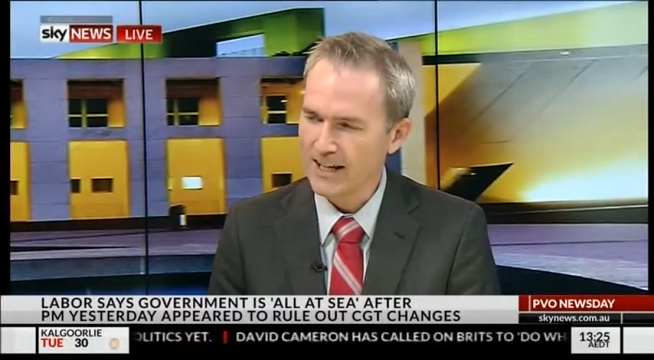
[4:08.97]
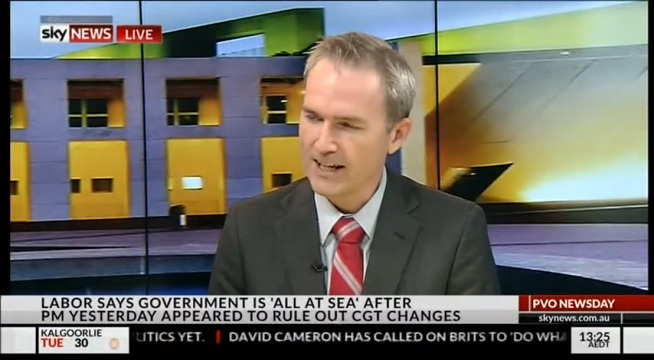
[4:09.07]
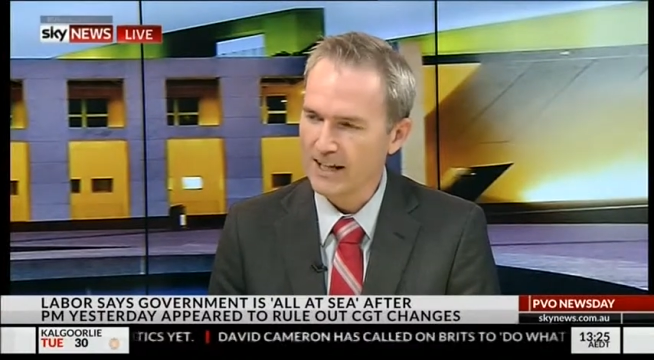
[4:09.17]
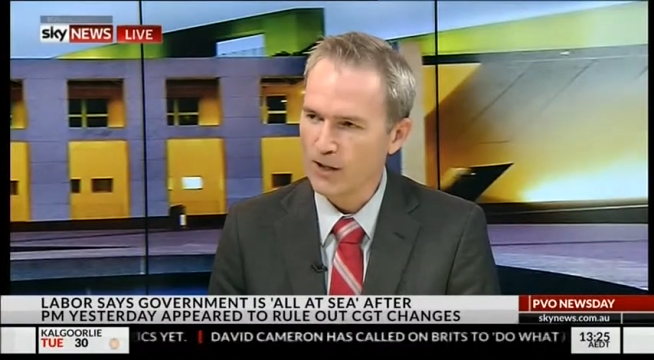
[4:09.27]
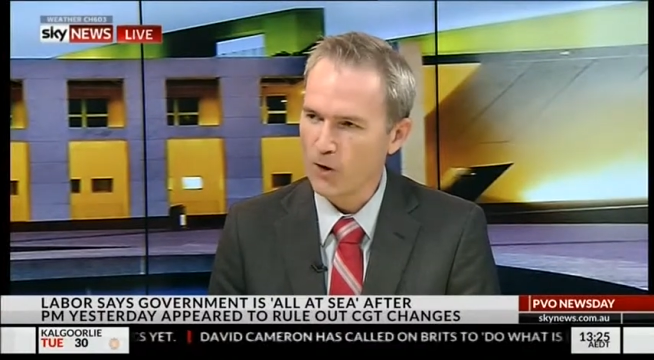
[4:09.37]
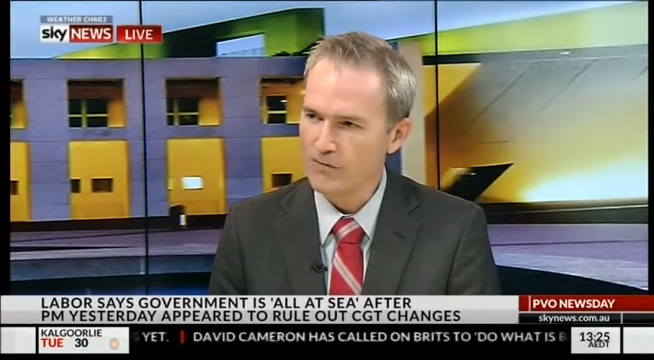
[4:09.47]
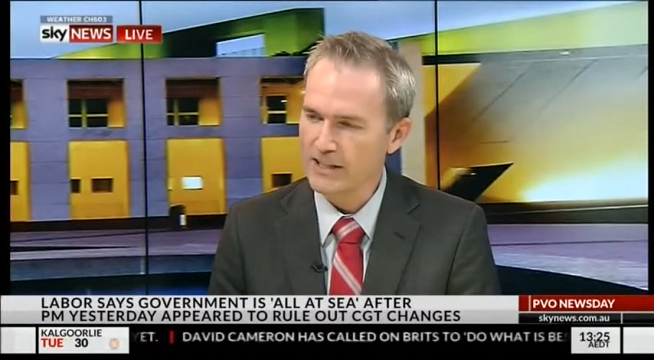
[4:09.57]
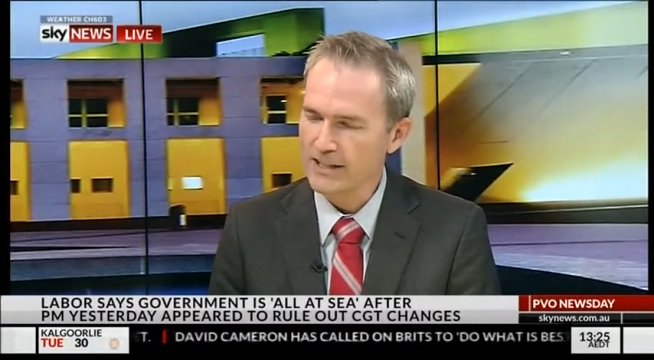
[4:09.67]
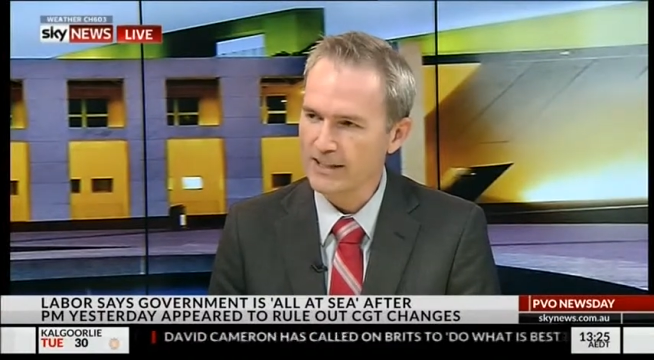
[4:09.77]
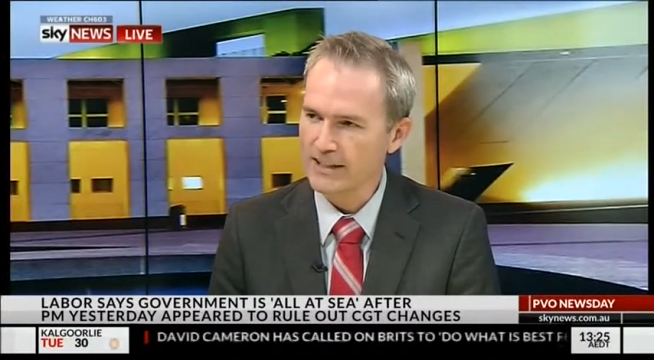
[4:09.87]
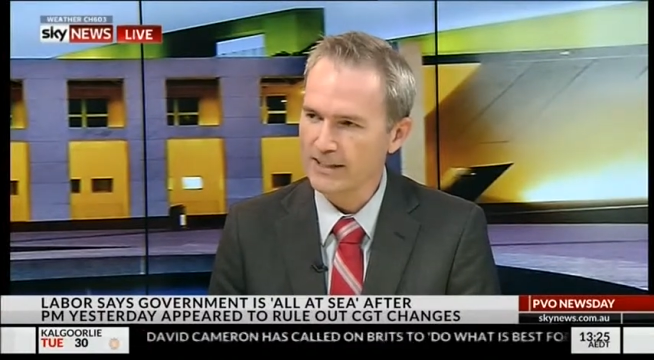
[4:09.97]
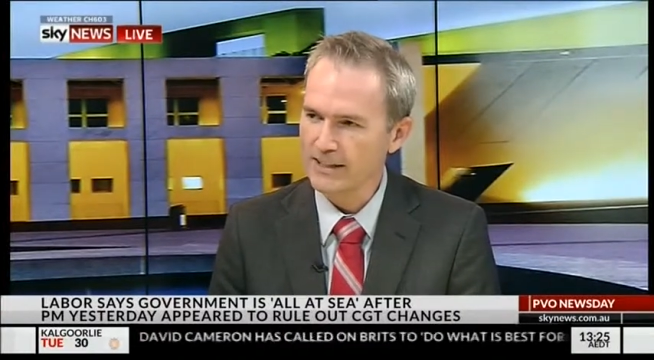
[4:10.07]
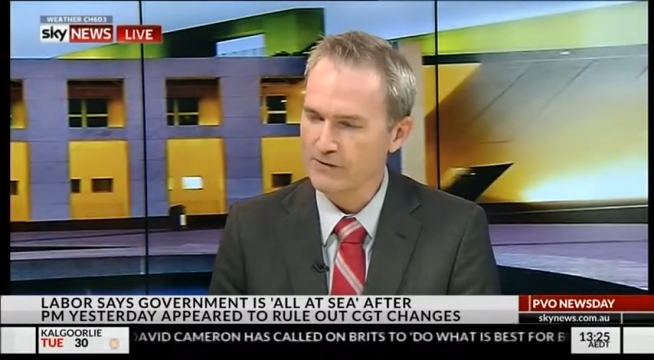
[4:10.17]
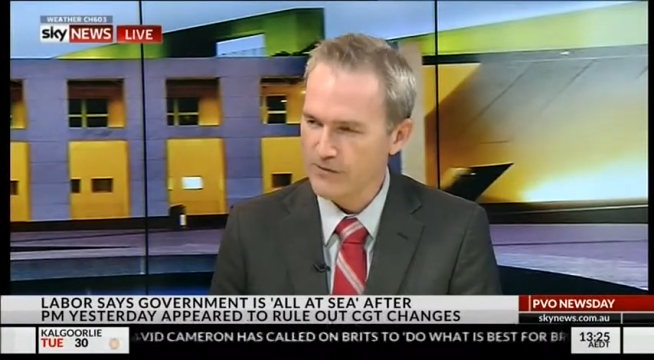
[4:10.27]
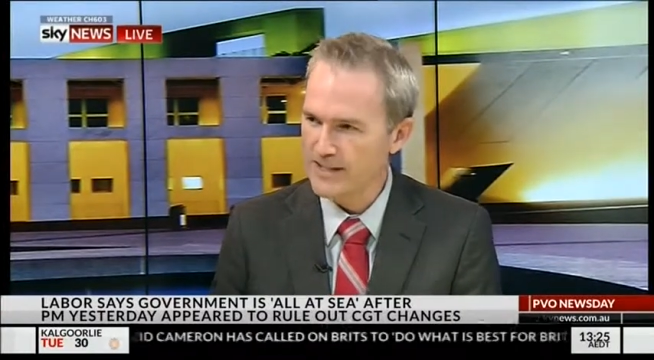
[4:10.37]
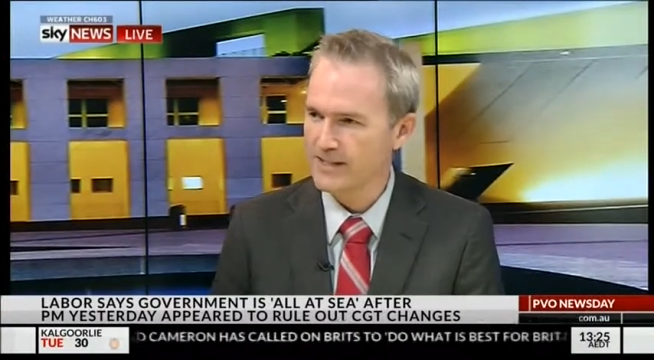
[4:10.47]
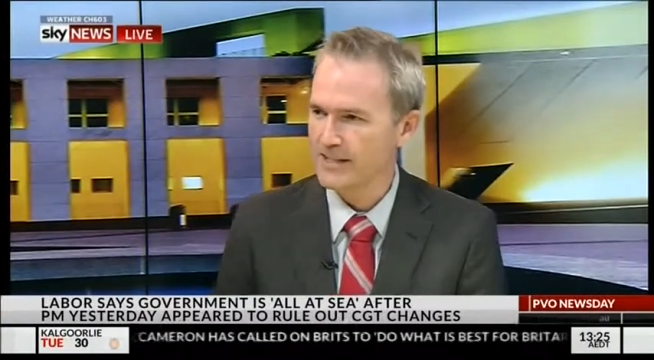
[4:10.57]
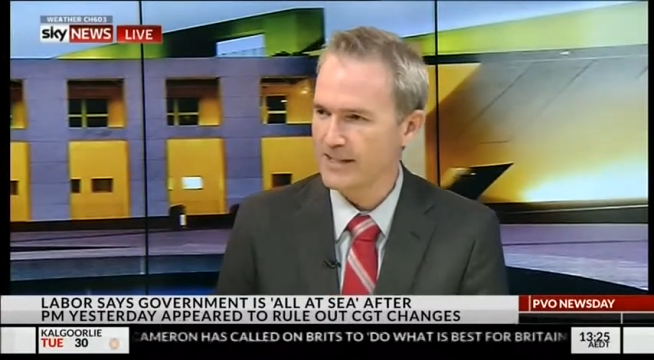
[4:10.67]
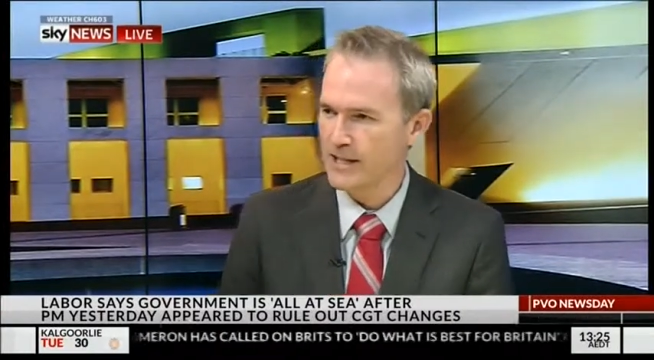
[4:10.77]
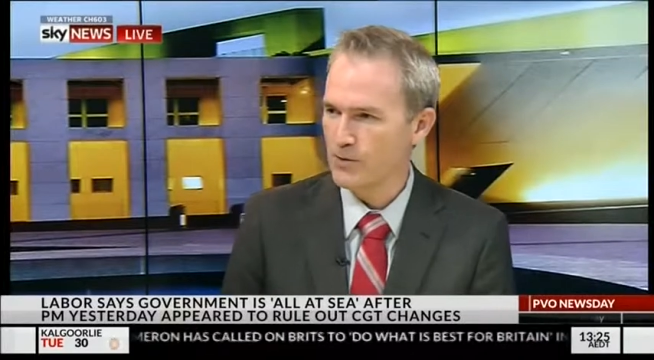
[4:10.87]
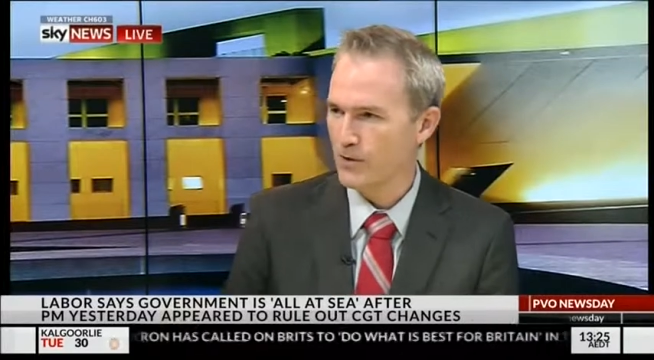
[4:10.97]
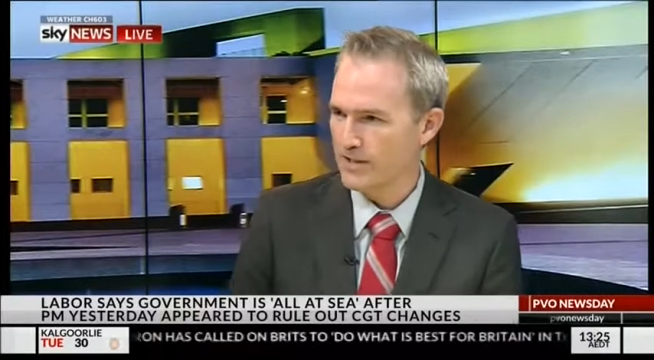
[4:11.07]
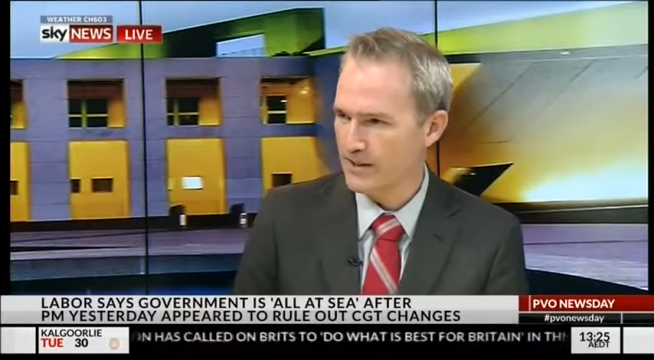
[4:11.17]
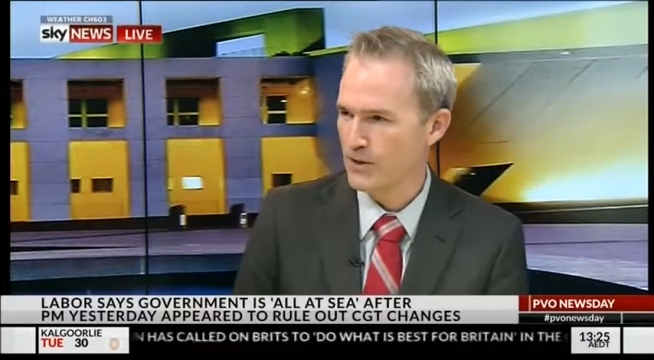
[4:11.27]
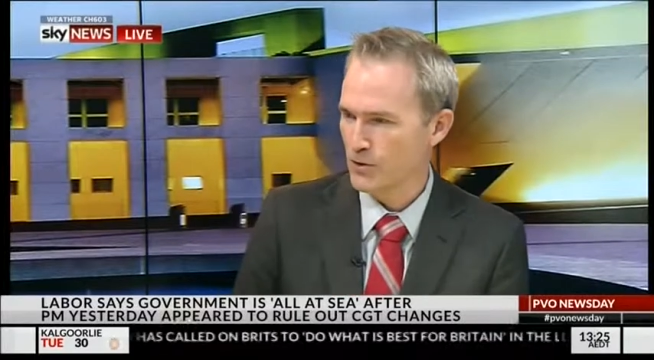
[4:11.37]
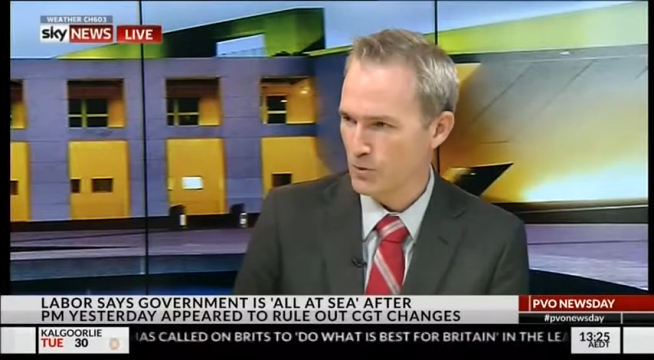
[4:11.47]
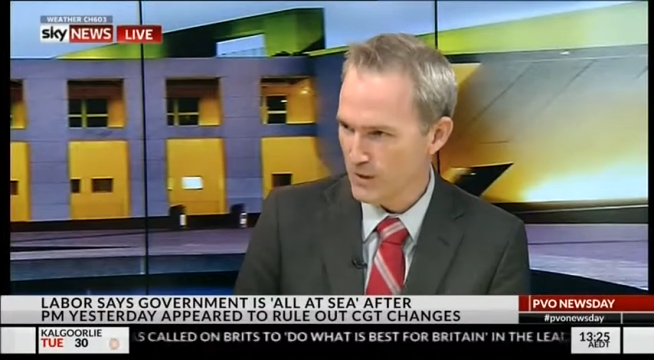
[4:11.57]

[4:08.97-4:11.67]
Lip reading: of the investors in residential